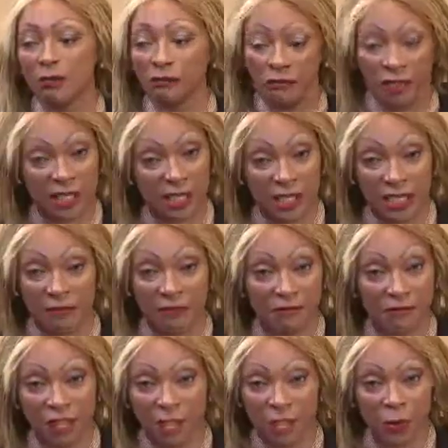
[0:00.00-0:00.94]
visit our
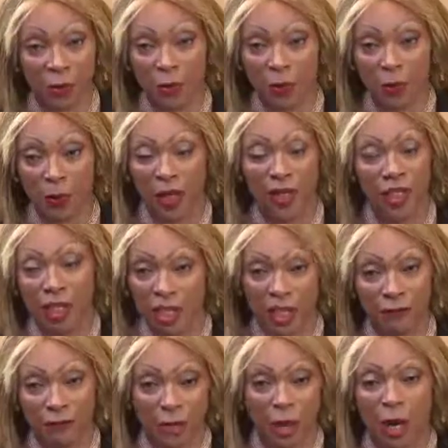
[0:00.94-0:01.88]
Facebook page,
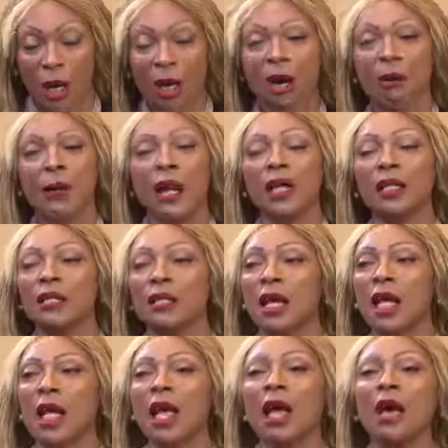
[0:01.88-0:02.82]
leave your
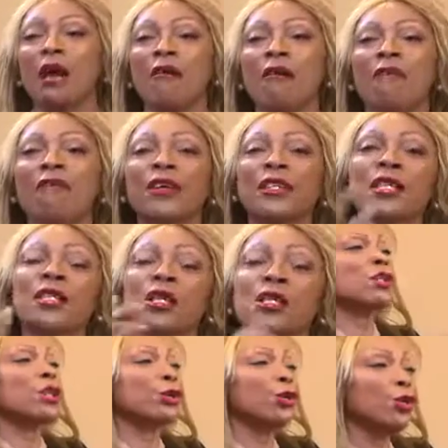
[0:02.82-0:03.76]
comments. Visit
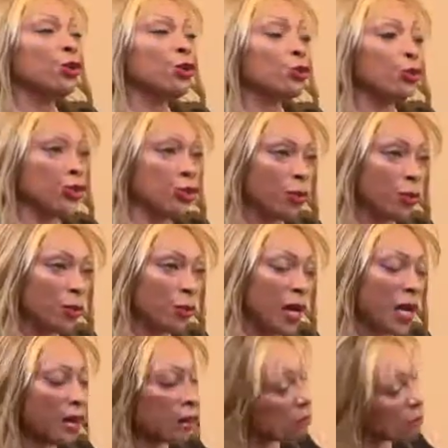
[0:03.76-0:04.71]
us on YouTube
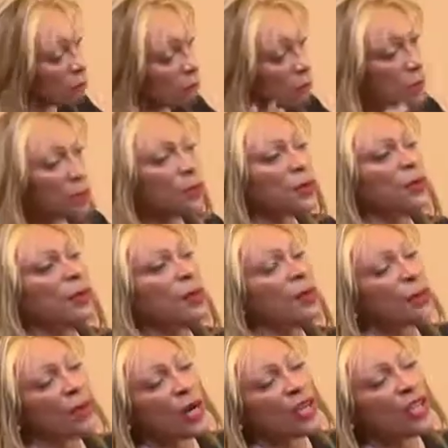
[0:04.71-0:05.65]
and subscribe to our